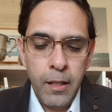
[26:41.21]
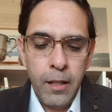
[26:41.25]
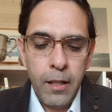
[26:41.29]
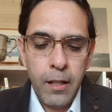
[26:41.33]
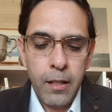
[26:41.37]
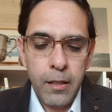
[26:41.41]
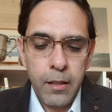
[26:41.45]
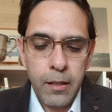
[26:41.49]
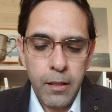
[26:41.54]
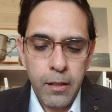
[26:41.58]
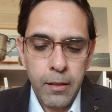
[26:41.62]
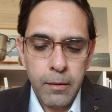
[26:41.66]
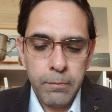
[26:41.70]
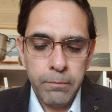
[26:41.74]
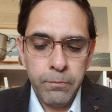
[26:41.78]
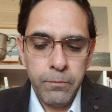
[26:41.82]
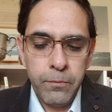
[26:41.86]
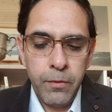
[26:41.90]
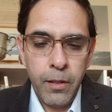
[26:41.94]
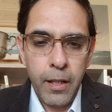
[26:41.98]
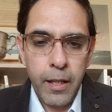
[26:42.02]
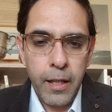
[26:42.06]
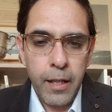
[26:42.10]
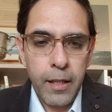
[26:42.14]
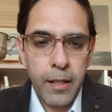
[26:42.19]
so
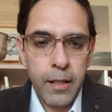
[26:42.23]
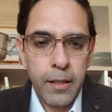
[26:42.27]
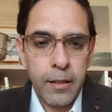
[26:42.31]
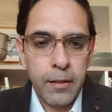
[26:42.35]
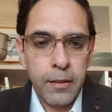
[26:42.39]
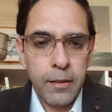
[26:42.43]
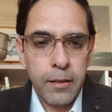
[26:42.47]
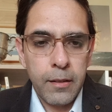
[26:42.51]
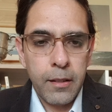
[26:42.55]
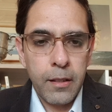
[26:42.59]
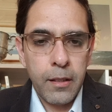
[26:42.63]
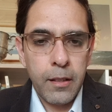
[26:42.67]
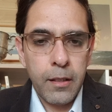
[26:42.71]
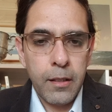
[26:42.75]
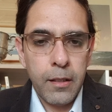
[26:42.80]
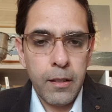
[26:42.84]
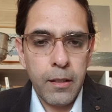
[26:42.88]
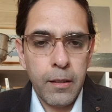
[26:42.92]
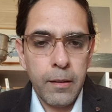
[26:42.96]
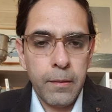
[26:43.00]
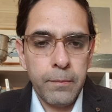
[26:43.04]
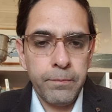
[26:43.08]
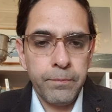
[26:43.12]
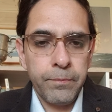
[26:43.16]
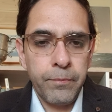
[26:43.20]

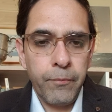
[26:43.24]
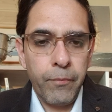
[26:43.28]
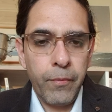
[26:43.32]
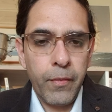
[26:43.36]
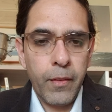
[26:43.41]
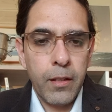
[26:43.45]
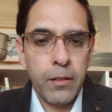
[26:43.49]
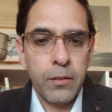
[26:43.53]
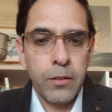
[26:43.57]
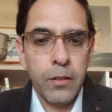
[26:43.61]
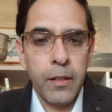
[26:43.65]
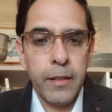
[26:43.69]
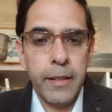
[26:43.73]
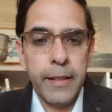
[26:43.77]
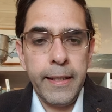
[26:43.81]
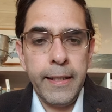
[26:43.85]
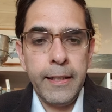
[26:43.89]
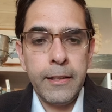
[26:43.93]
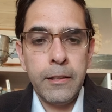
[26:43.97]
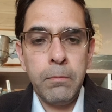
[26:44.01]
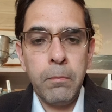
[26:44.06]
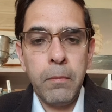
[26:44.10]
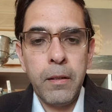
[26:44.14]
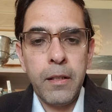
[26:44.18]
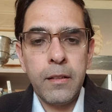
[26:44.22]
an
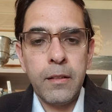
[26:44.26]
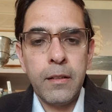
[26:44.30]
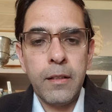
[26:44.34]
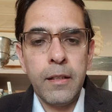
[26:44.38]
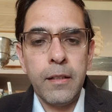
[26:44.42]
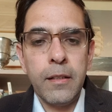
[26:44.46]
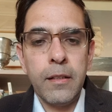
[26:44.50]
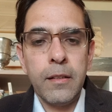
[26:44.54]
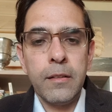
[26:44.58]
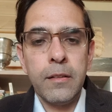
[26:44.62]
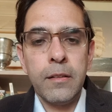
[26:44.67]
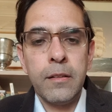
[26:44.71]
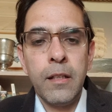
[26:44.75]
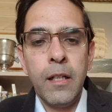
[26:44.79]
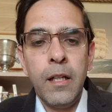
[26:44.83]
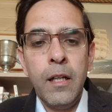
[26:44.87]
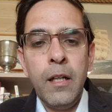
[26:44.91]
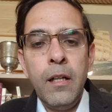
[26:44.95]
easement is